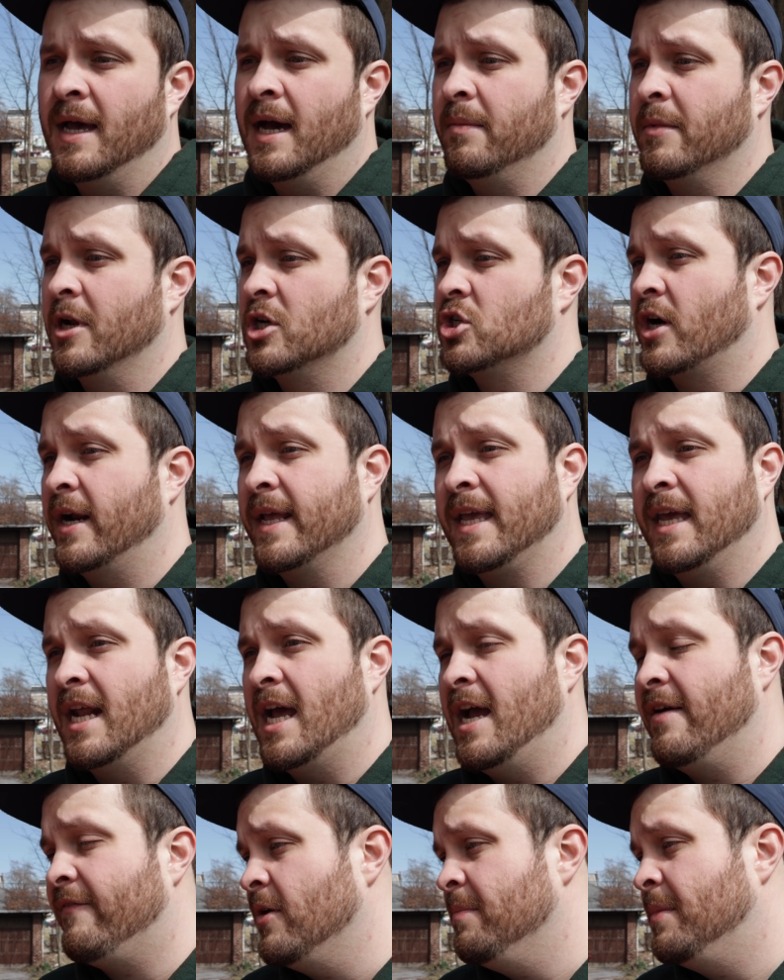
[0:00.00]
I'm gonna try to
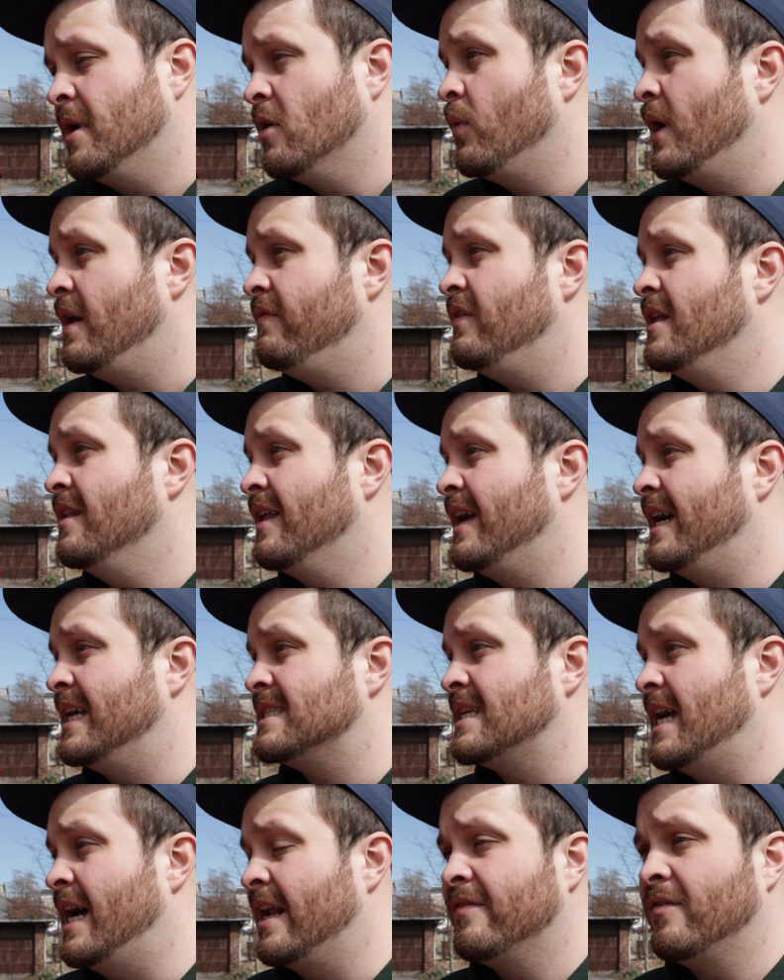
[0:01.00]
get every bit of wavy
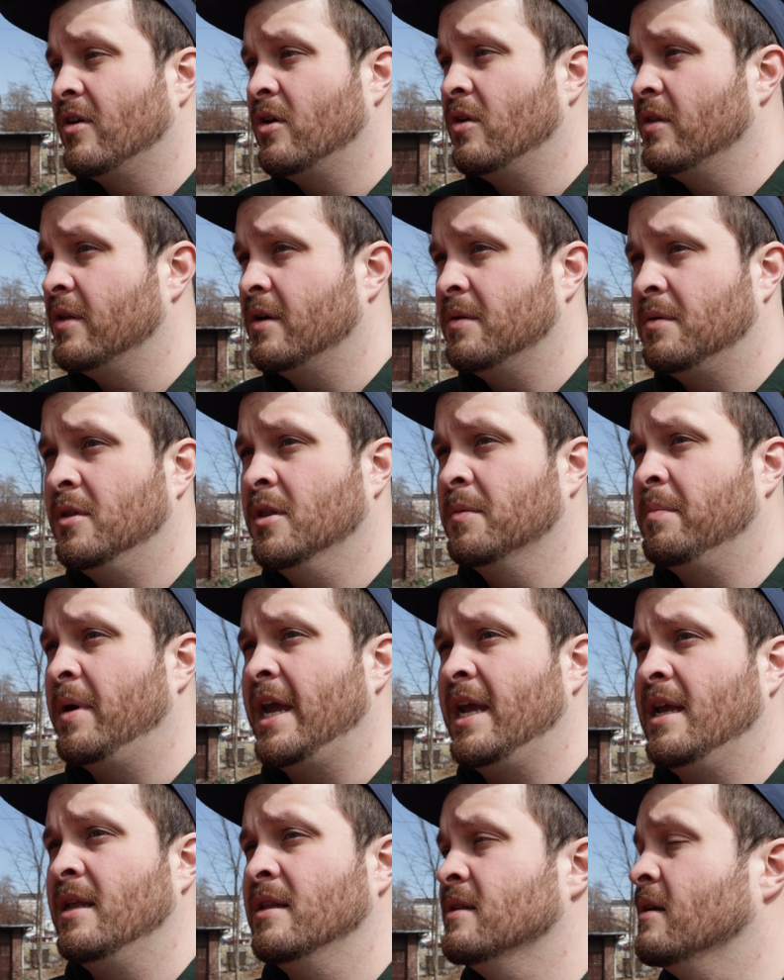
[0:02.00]
glass out of all the, the
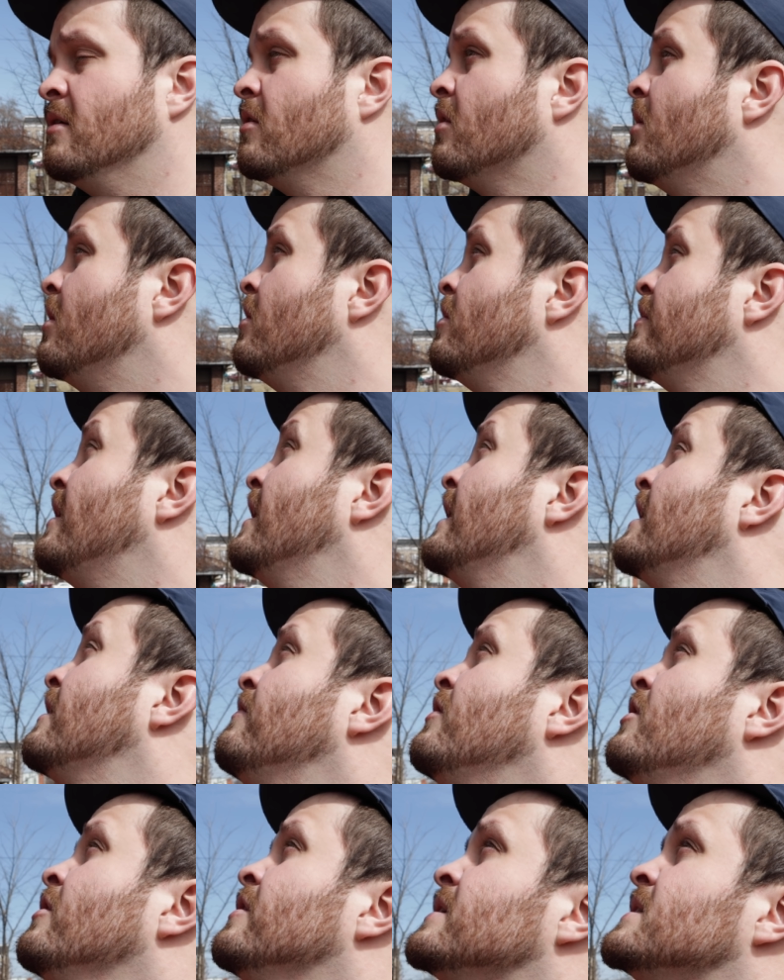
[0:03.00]
pane or all out
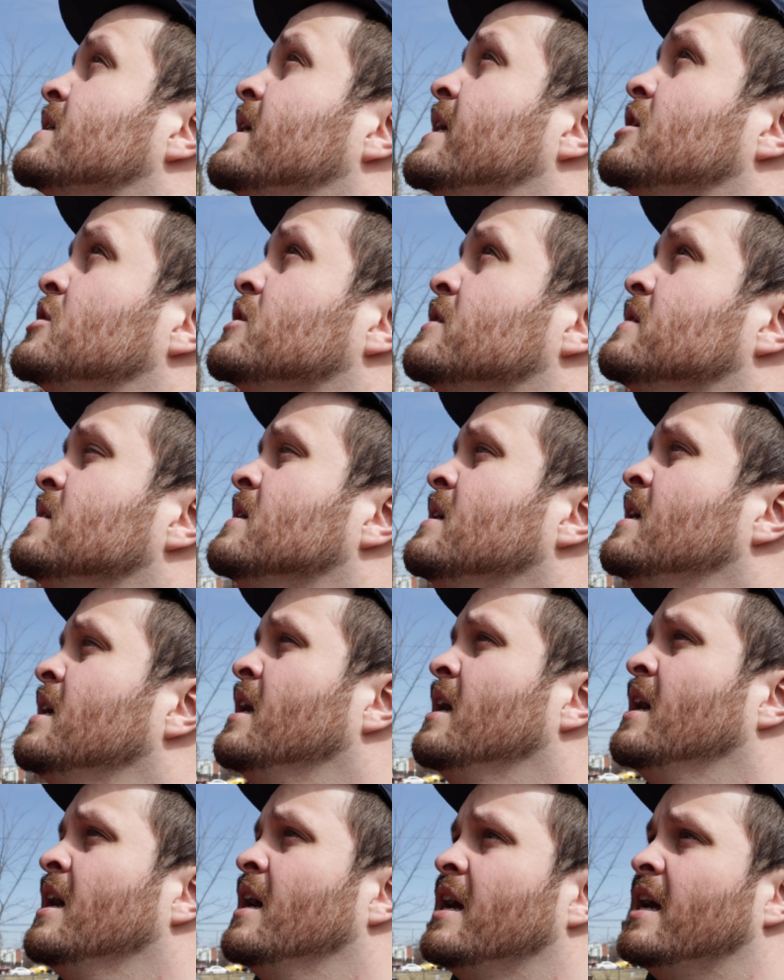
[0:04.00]
of all the sashes.
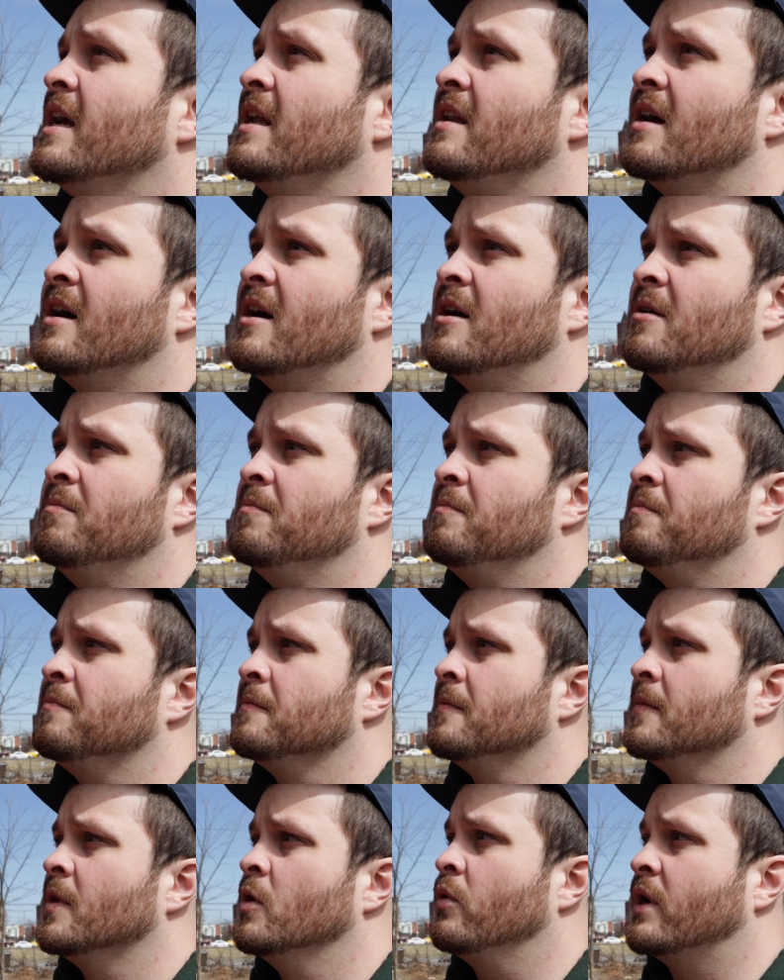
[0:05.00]
And um,
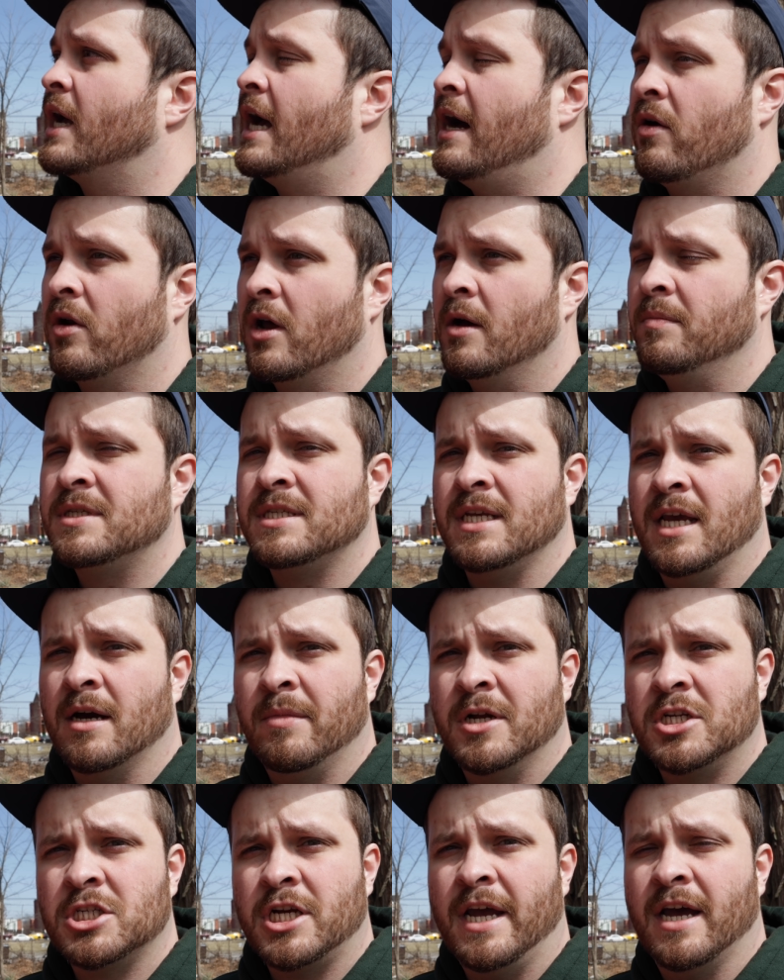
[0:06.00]
we'll count up, see
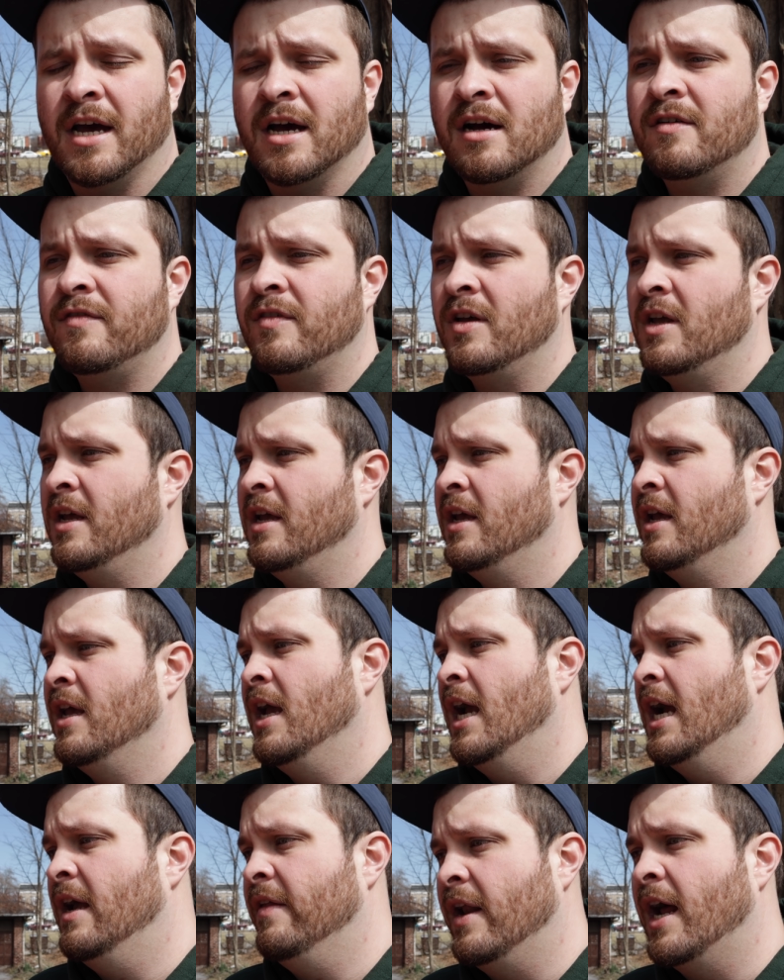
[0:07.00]
how much I have,
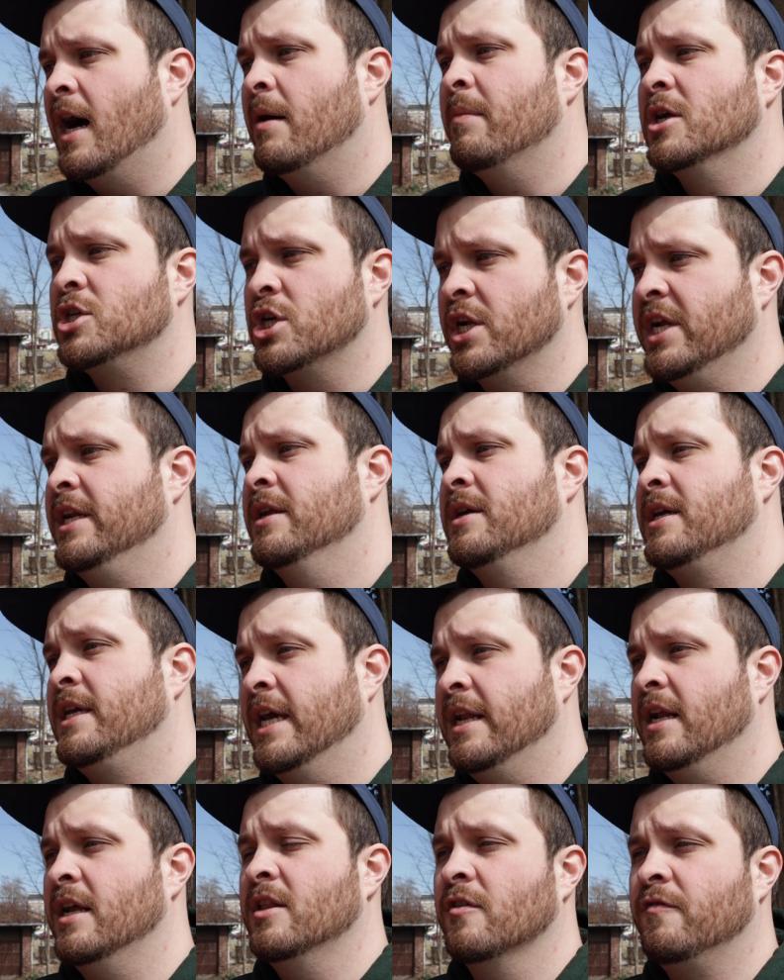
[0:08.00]
and then how much I need to
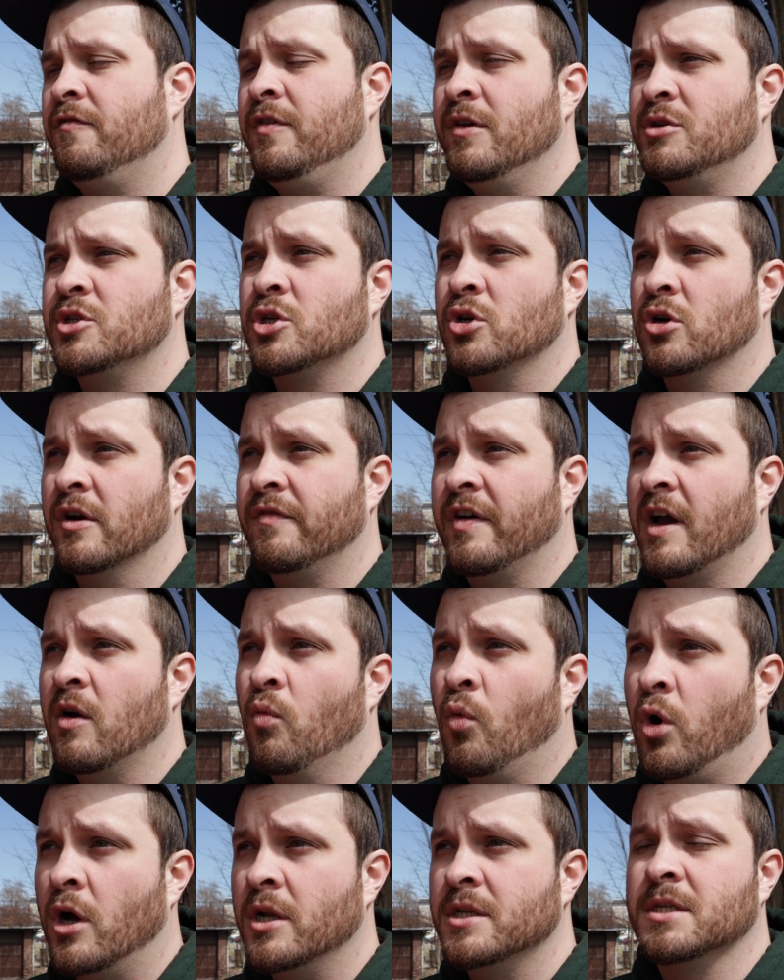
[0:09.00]
get in the future if I
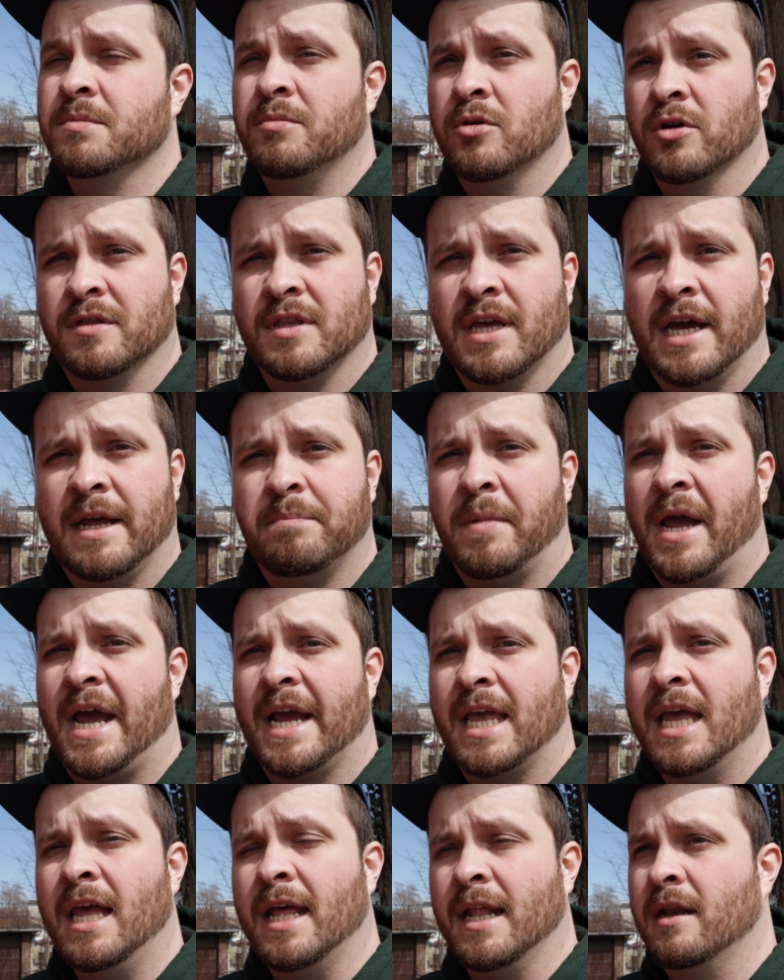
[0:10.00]
want to put that
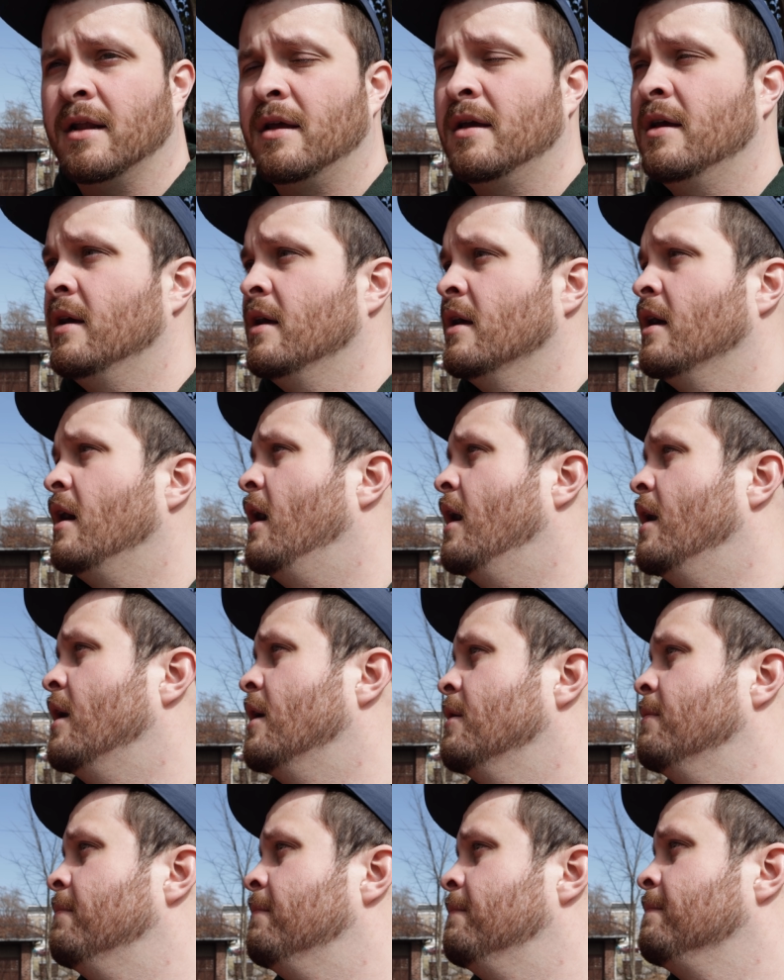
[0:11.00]
back in.
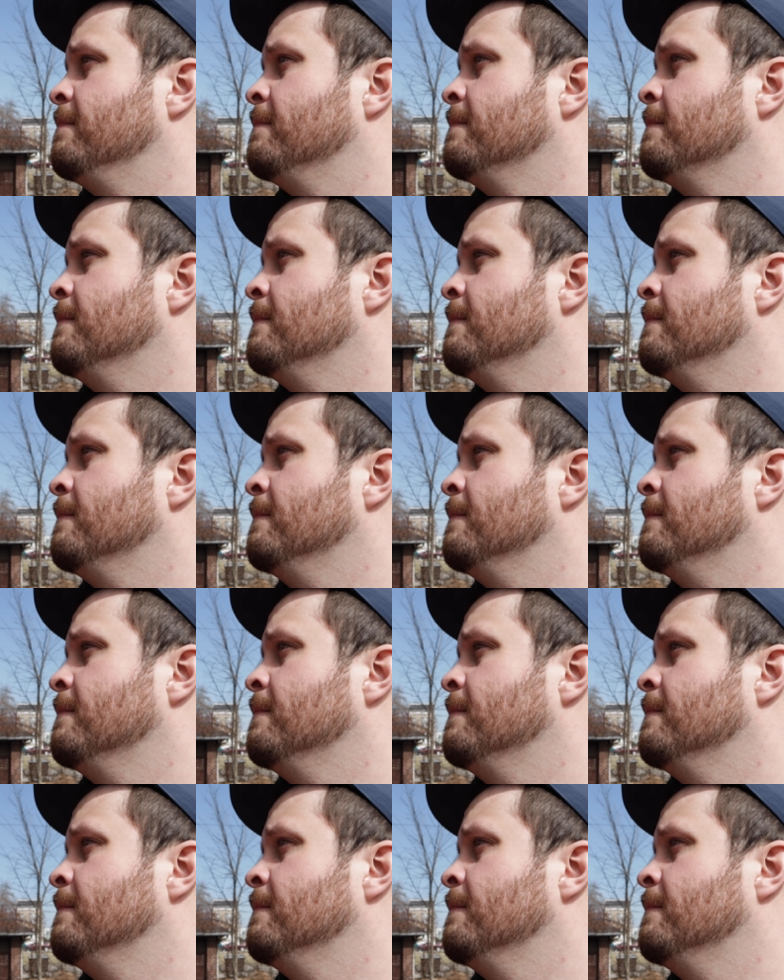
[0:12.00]
Um,